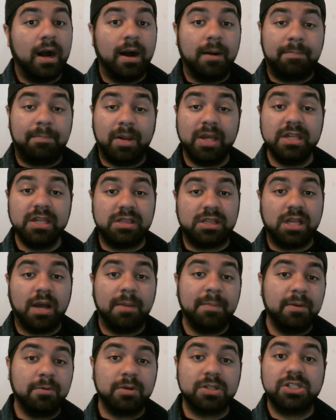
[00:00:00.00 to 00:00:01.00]
Please tell
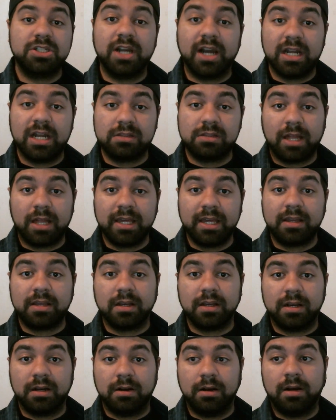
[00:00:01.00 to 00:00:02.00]
me what you guys
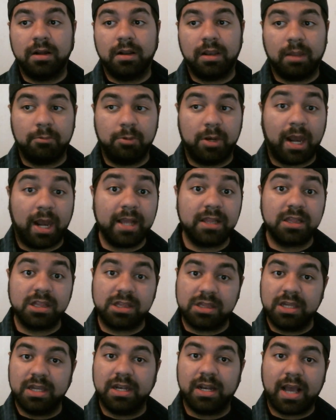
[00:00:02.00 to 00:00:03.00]
would like to
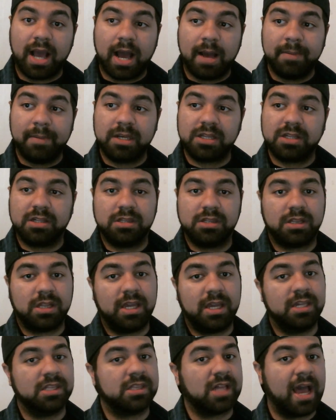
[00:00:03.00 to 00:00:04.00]
see in the comments, because the
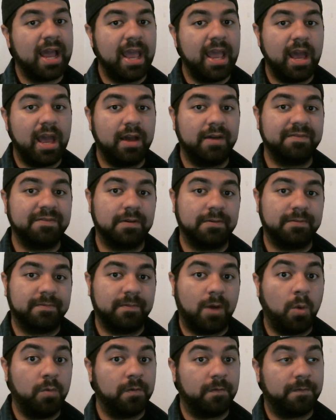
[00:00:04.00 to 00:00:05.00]
thing is, I have
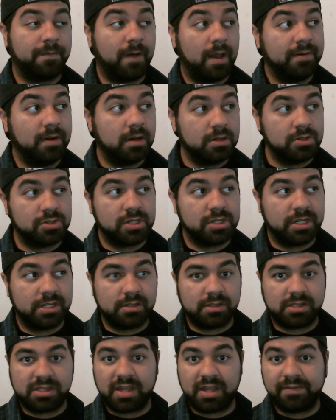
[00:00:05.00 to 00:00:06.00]
over
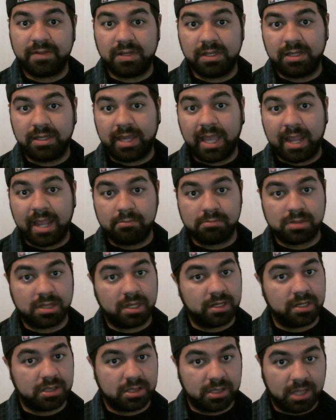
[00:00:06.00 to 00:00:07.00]
570 games
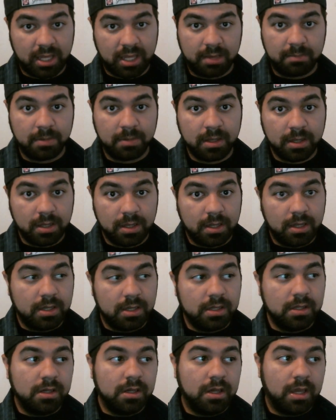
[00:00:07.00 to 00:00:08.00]
on Steam,
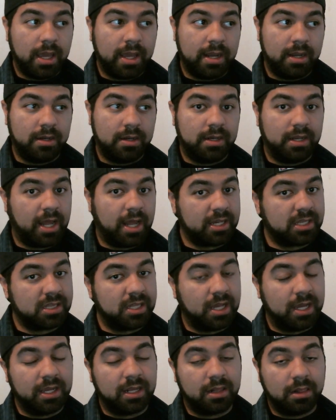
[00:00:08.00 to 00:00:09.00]
and that's
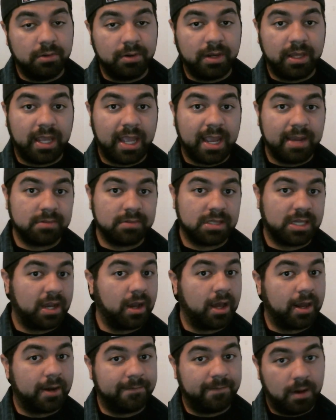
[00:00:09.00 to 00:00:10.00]
not including games I
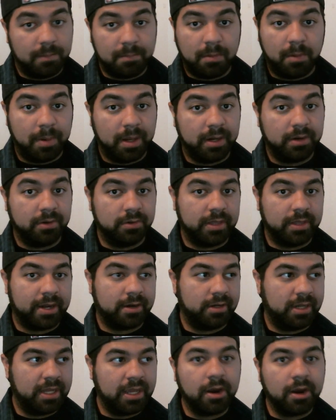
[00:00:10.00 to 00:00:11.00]
got off Humble Bundle that are
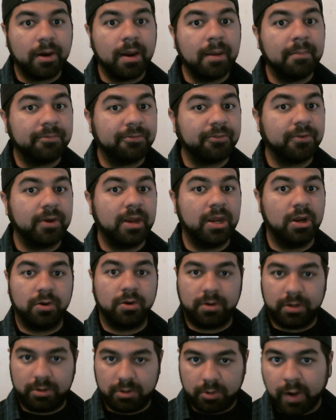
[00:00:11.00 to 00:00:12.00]
DRM free or
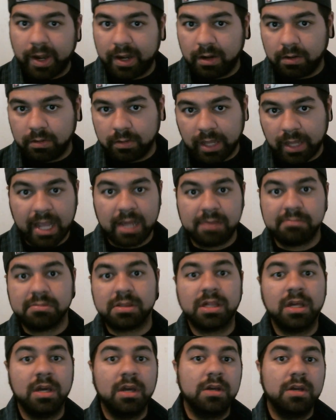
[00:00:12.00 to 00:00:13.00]
great old
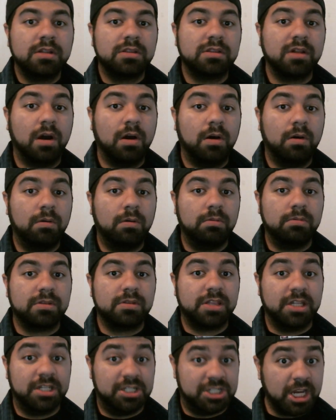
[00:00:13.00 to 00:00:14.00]
games. So
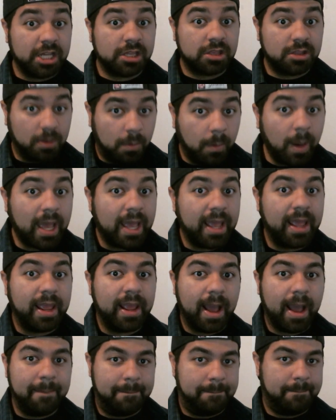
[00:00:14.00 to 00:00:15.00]
suggest a way.
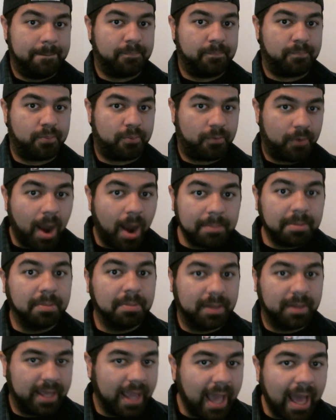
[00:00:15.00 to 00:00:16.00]
I
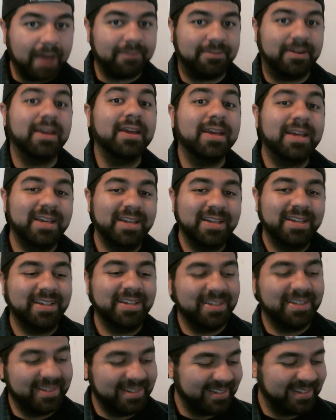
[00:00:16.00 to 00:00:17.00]
probably have
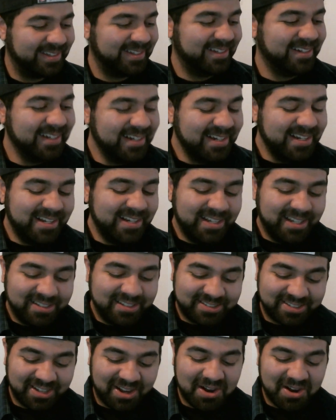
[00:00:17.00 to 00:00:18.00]
it.
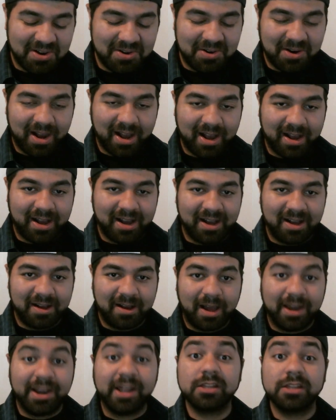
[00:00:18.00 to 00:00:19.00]
So
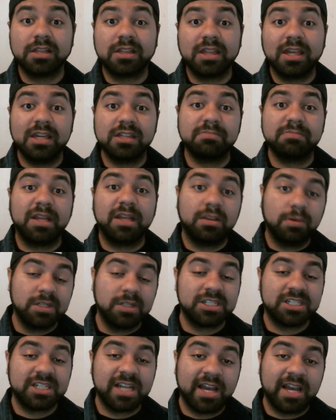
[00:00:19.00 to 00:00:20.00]
another thing is my
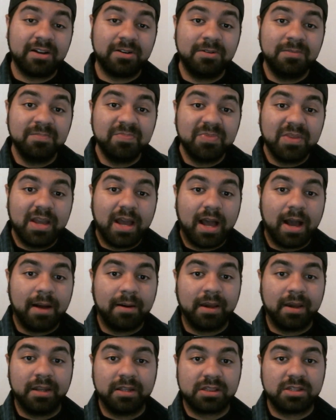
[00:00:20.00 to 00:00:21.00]
Twitch channel. I'm
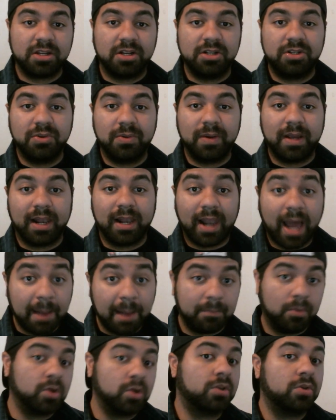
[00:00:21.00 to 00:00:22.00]
gonna start doing a
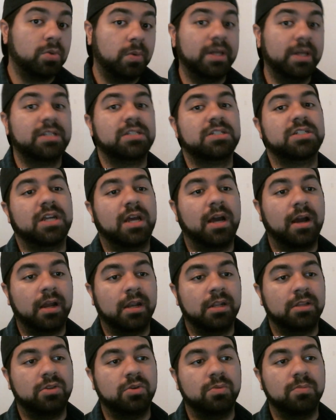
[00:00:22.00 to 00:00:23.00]
lot more Twitch. I'm
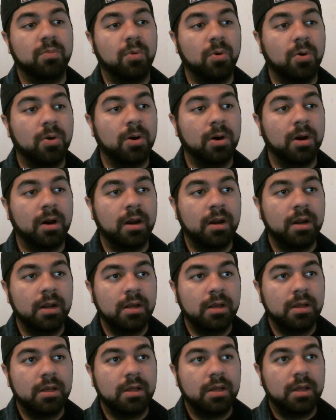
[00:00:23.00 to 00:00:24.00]
gonna do more,
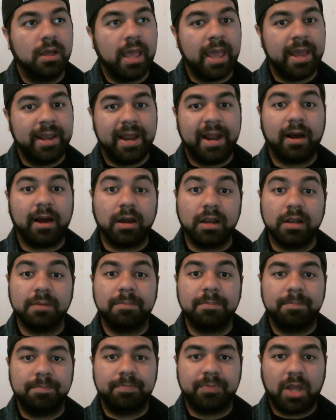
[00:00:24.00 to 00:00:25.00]
and then I'm gonna
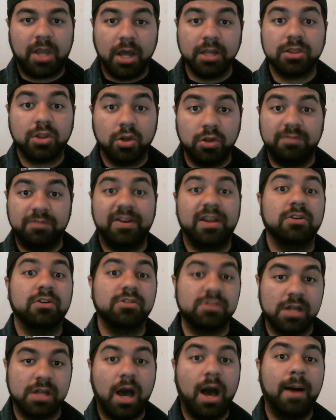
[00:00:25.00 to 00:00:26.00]
cut those
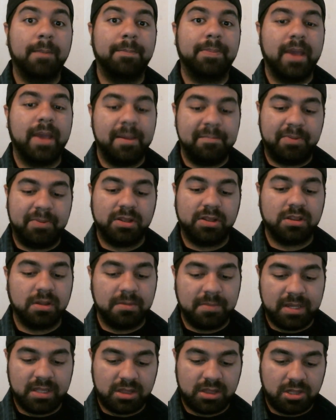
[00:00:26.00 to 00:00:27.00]
videos up and put them
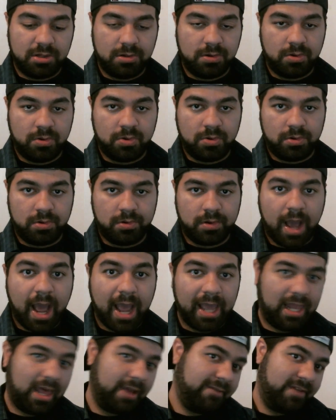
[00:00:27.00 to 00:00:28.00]
into
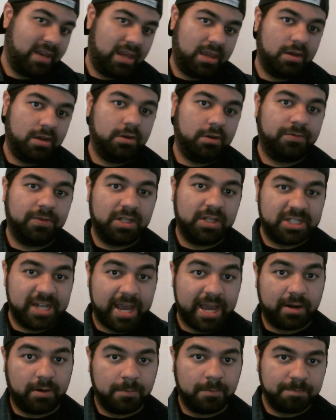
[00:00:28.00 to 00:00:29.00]
highlight videos for the channel.